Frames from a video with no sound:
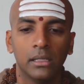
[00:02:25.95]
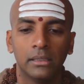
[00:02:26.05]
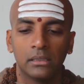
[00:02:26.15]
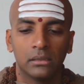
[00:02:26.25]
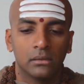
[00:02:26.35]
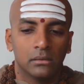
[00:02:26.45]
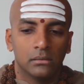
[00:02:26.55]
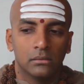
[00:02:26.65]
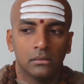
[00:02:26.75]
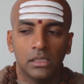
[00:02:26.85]
And that's
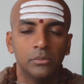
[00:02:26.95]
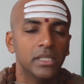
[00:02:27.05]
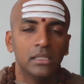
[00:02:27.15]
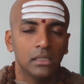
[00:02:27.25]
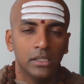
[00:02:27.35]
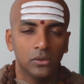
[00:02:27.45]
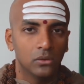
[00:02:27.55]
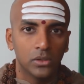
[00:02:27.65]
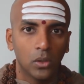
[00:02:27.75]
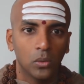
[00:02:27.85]
immediately
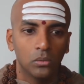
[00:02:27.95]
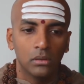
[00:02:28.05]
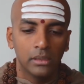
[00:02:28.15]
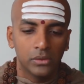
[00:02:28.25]
you'll know.